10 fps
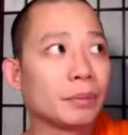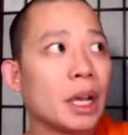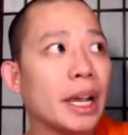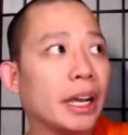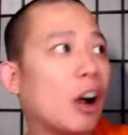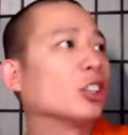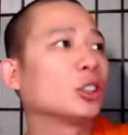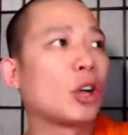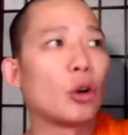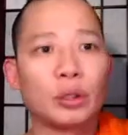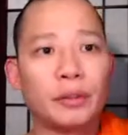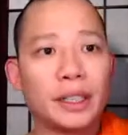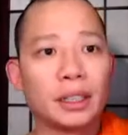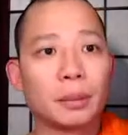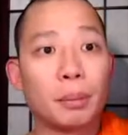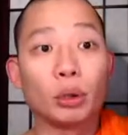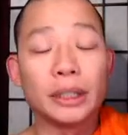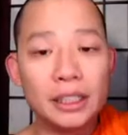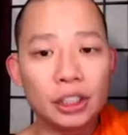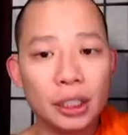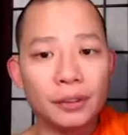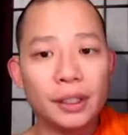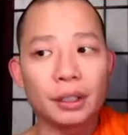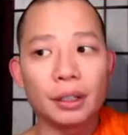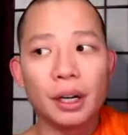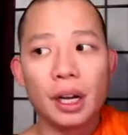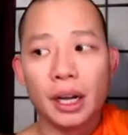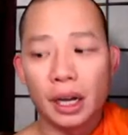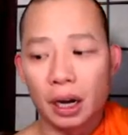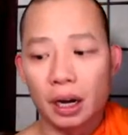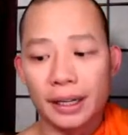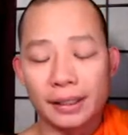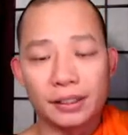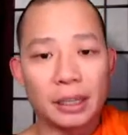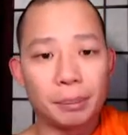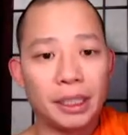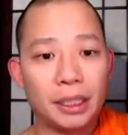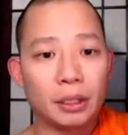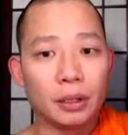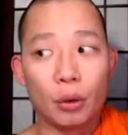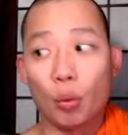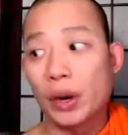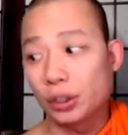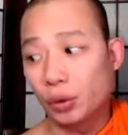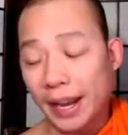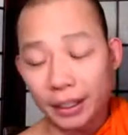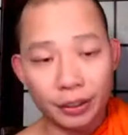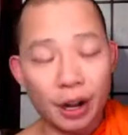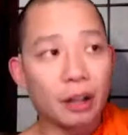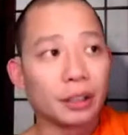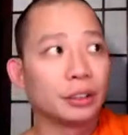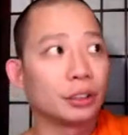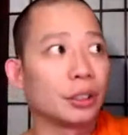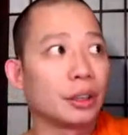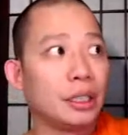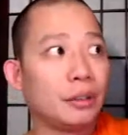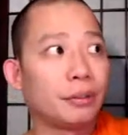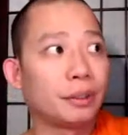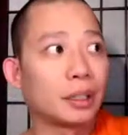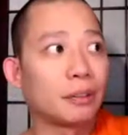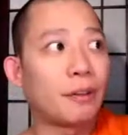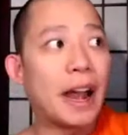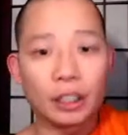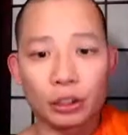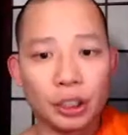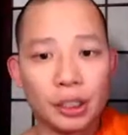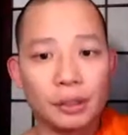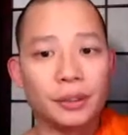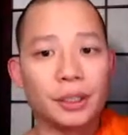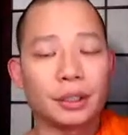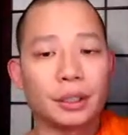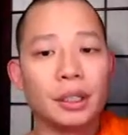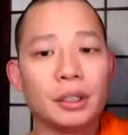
it also cultivated the police chief here in St. Pete, went to Eckerd College, the fire chief here.